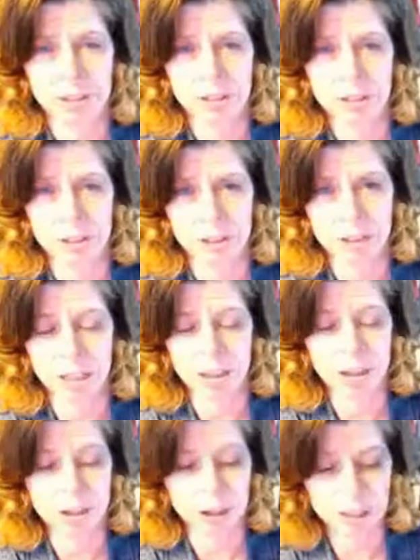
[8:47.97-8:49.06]
She said she
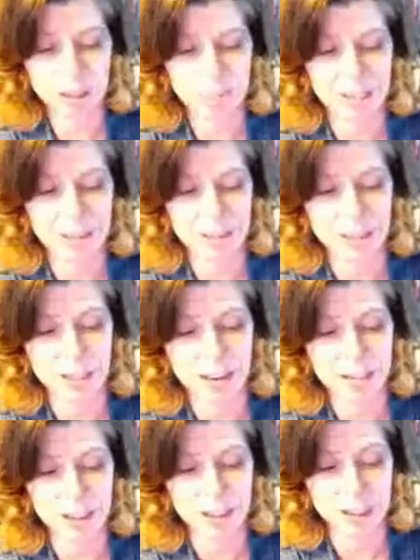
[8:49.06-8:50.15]
took the message and
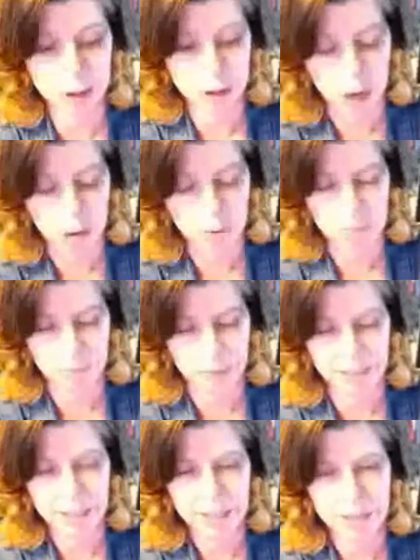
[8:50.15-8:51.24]
she told me
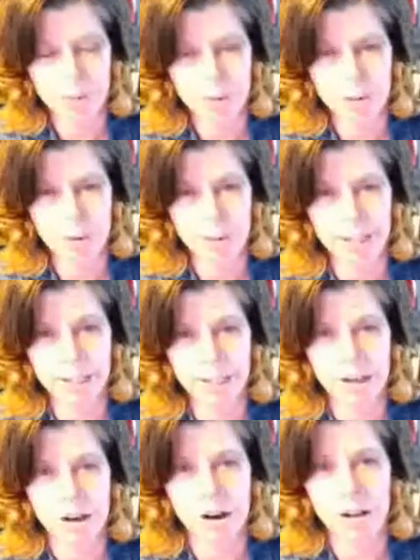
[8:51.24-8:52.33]
I was going to get a
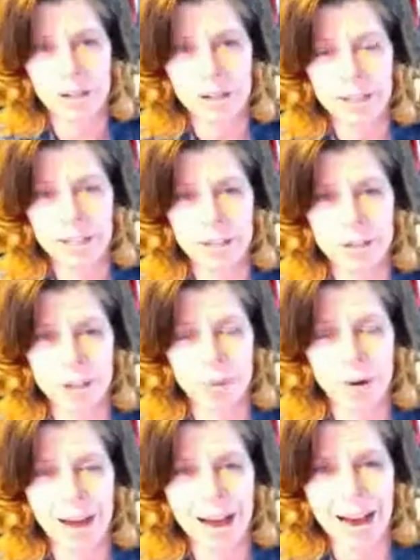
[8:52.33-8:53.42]
call in 2
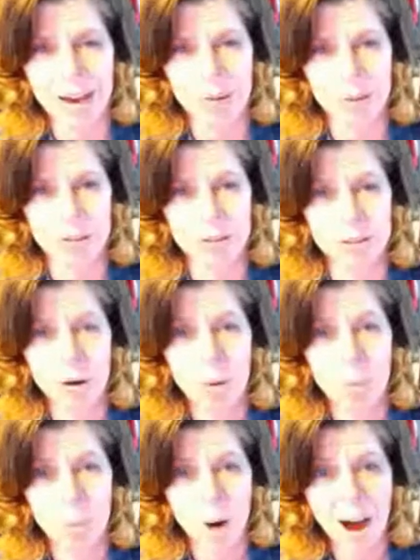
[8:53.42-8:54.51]
hours.
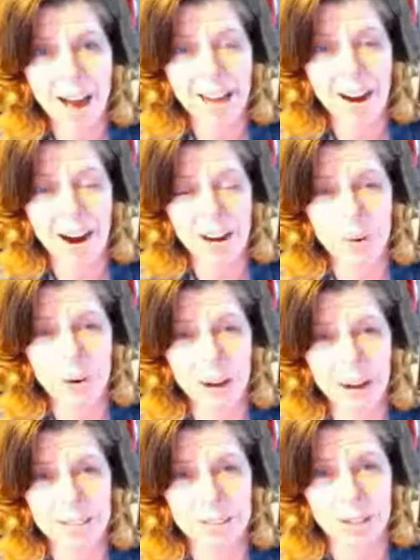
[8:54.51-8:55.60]
Why are you guys
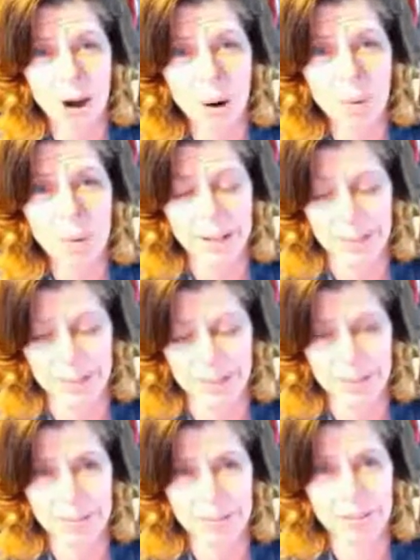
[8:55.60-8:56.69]
always
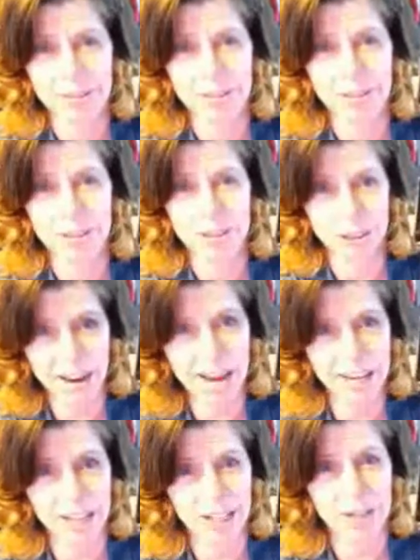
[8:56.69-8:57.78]

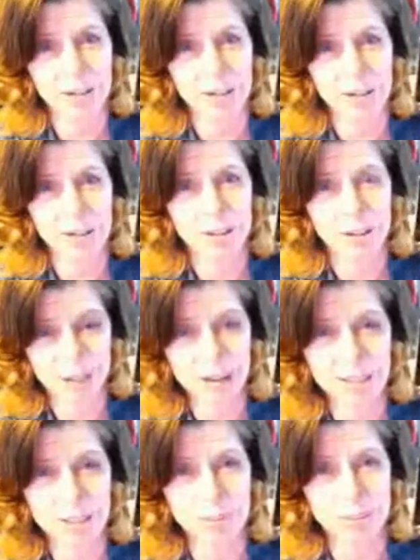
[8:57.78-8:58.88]
jacking your
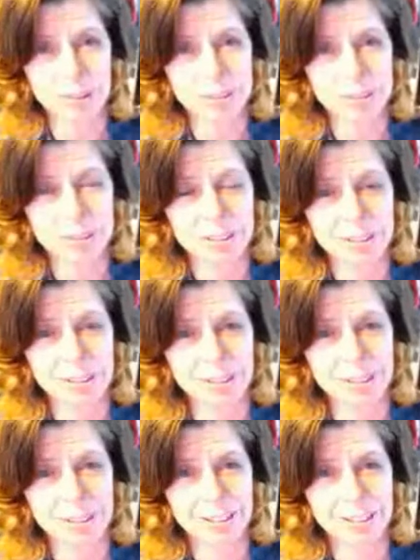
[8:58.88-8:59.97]
customers?
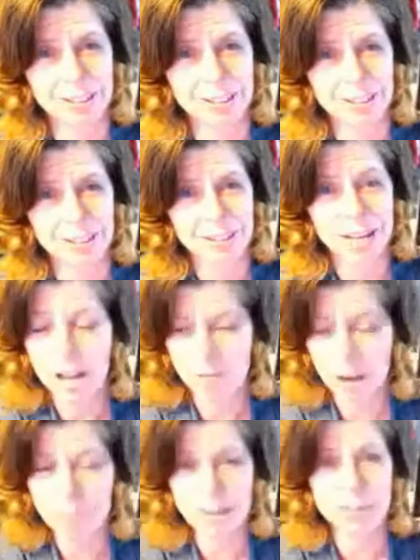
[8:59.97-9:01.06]
If I
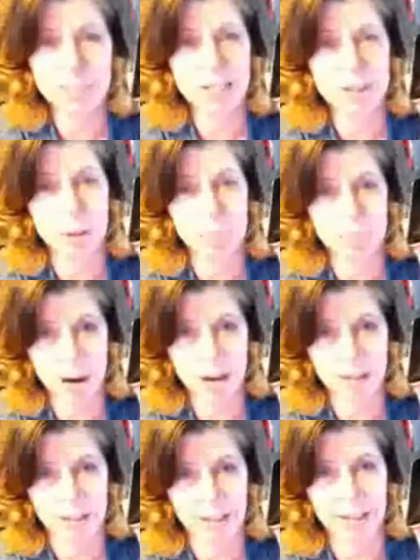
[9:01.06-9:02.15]
may speak so
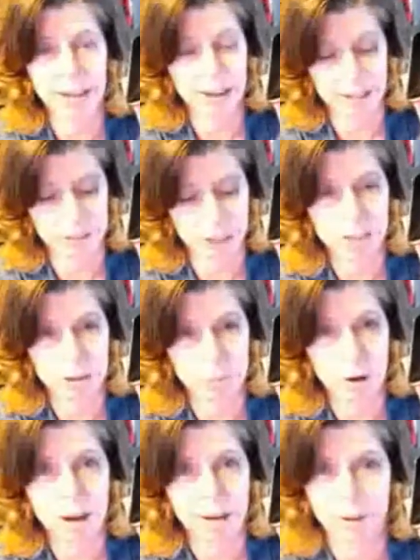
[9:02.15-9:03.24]
broadly as
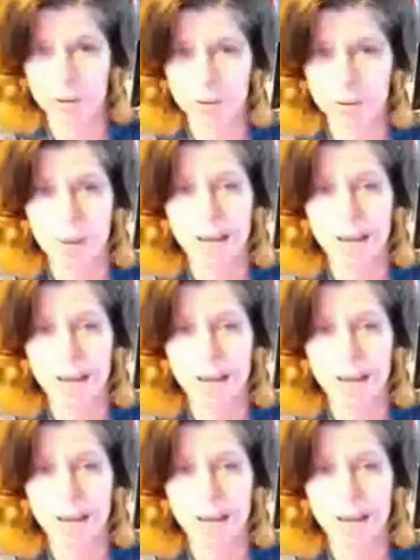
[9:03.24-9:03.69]
one who's been